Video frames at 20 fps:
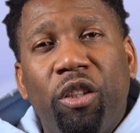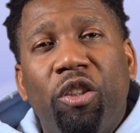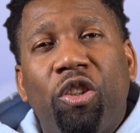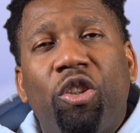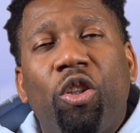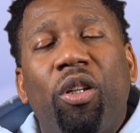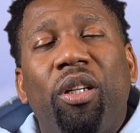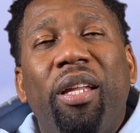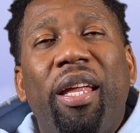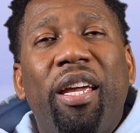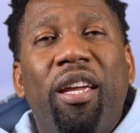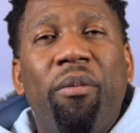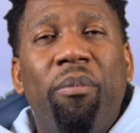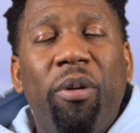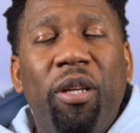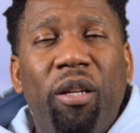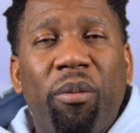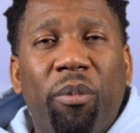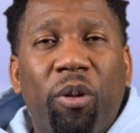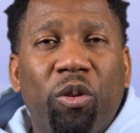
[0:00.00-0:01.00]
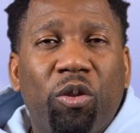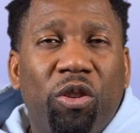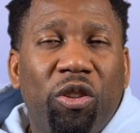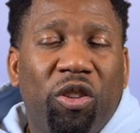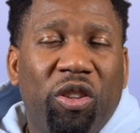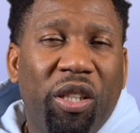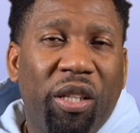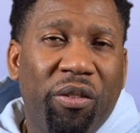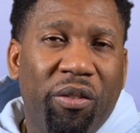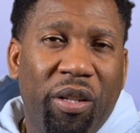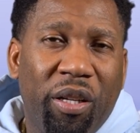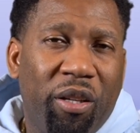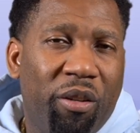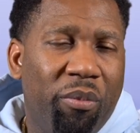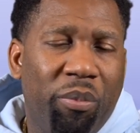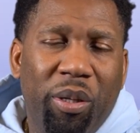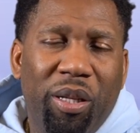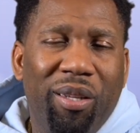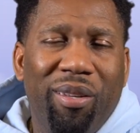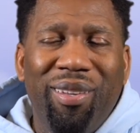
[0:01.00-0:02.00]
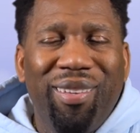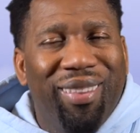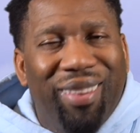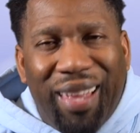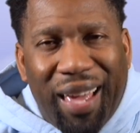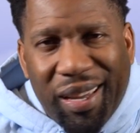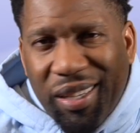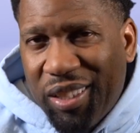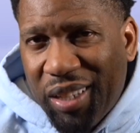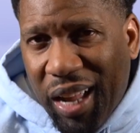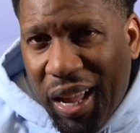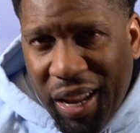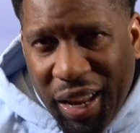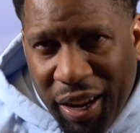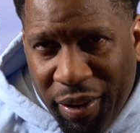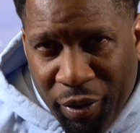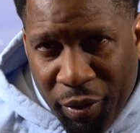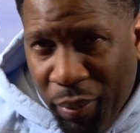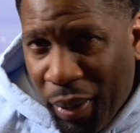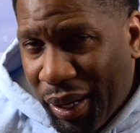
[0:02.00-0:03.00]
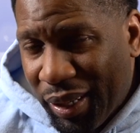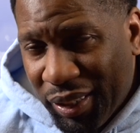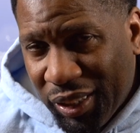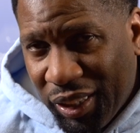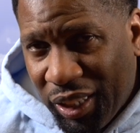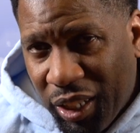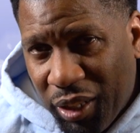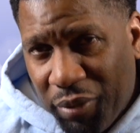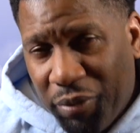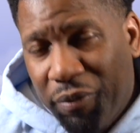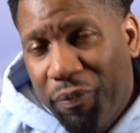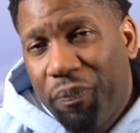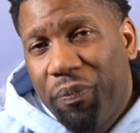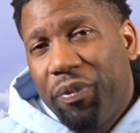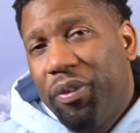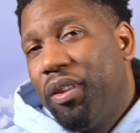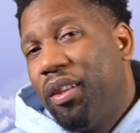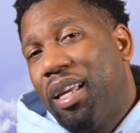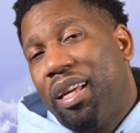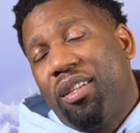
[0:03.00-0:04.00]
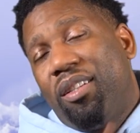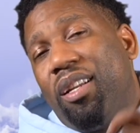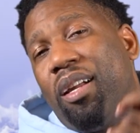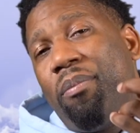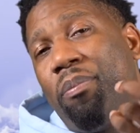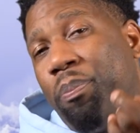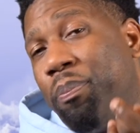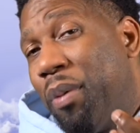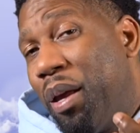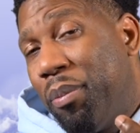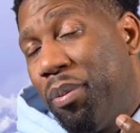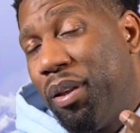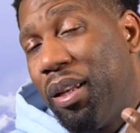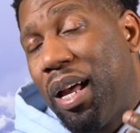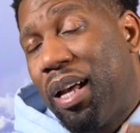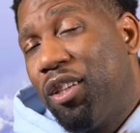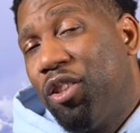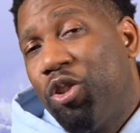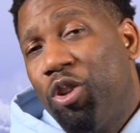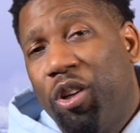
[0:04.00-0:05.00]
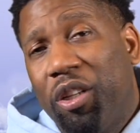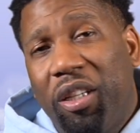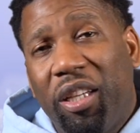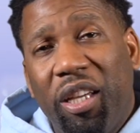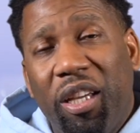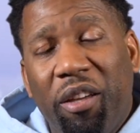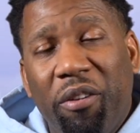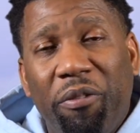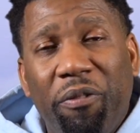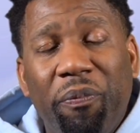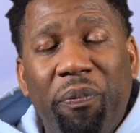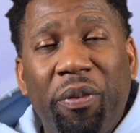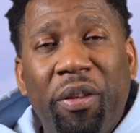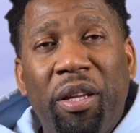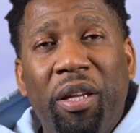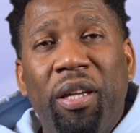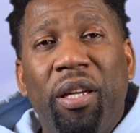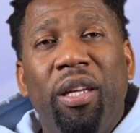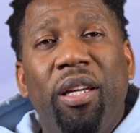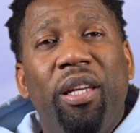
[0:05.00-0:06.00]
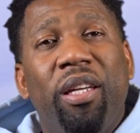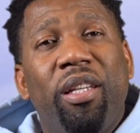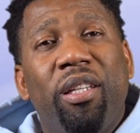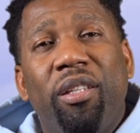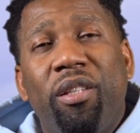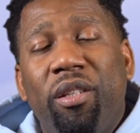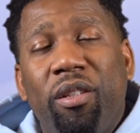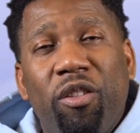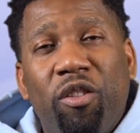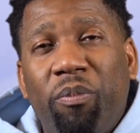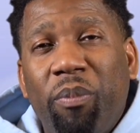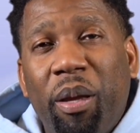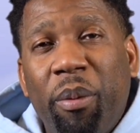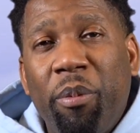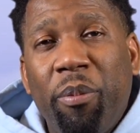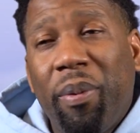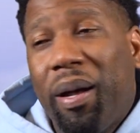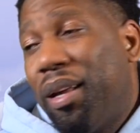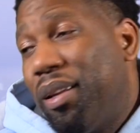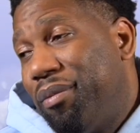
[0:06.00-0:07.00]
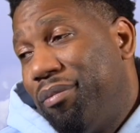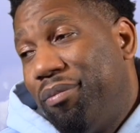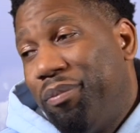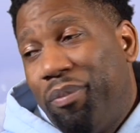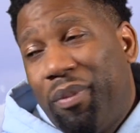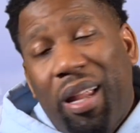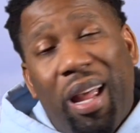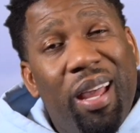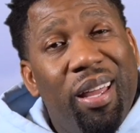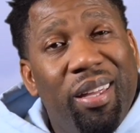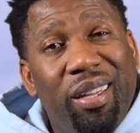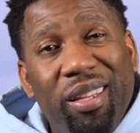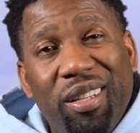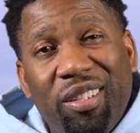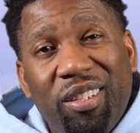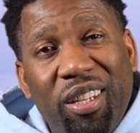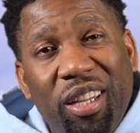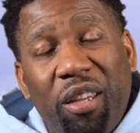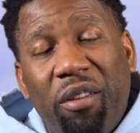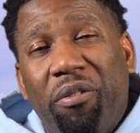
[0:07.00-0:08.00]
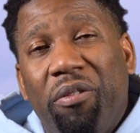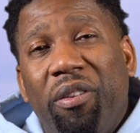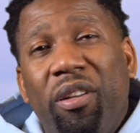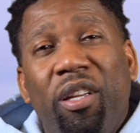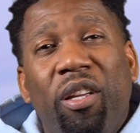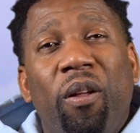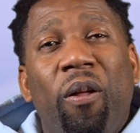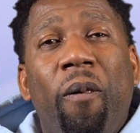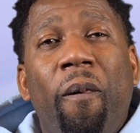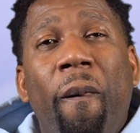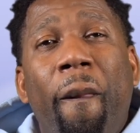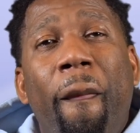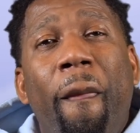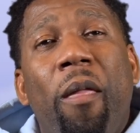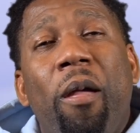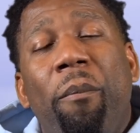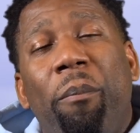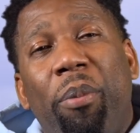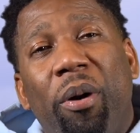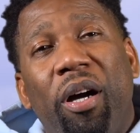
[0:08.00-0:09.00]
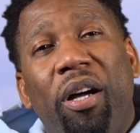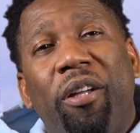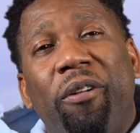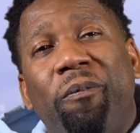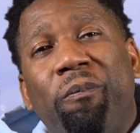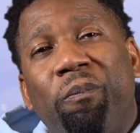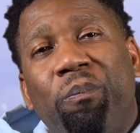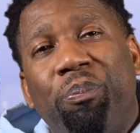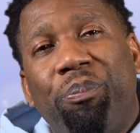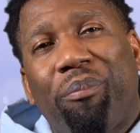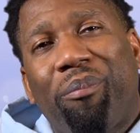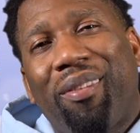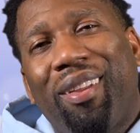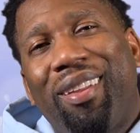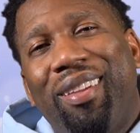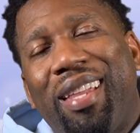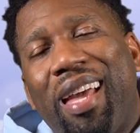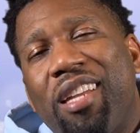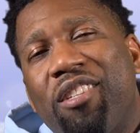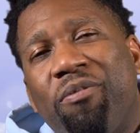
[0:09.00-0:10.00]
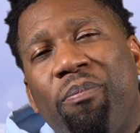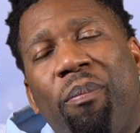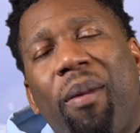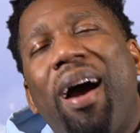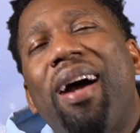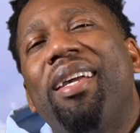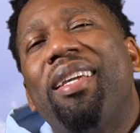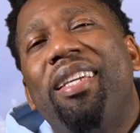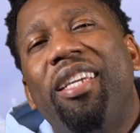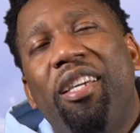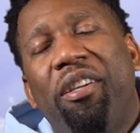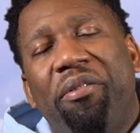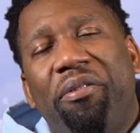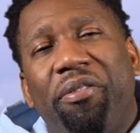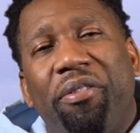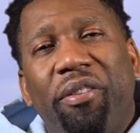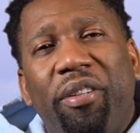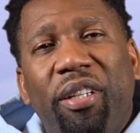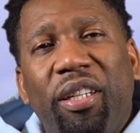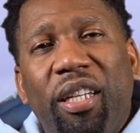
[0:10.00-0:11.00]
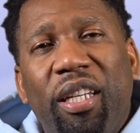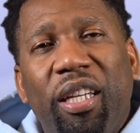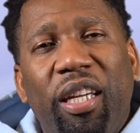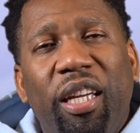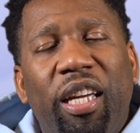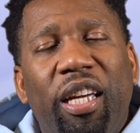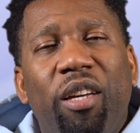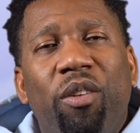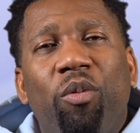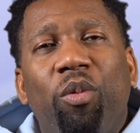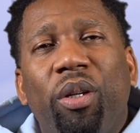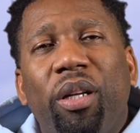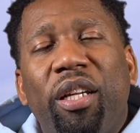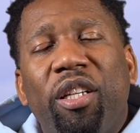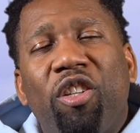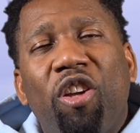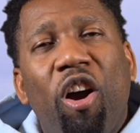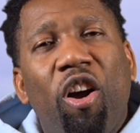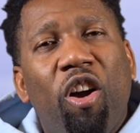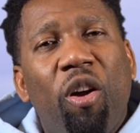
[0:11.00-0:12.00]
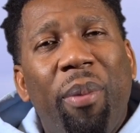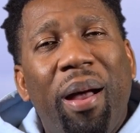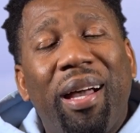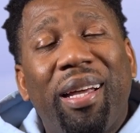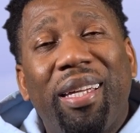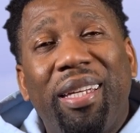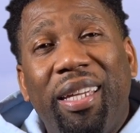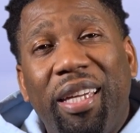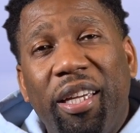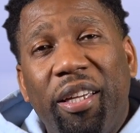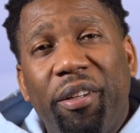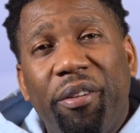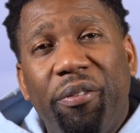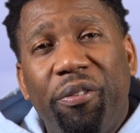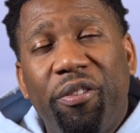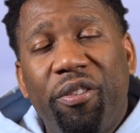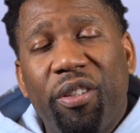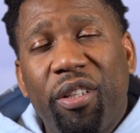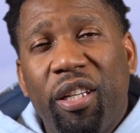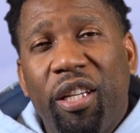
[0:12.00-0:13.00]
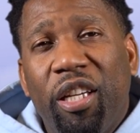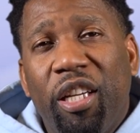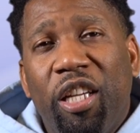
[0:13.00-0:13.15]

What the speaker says: so that they can be the most successful they can be. That's not everybody's gift. That's not, maybe not your gift, and it's maybe not his gift, but that's my gift. And when they talk about gifts,